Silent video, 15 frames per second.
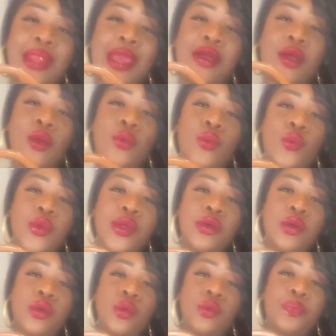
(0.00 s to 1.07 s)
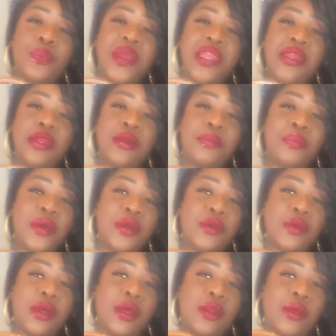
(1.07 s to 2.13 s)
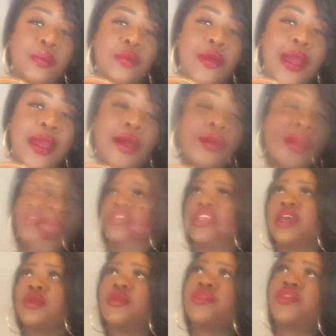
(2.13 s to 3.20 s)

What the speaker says: like a real peanut butter color brown. Channel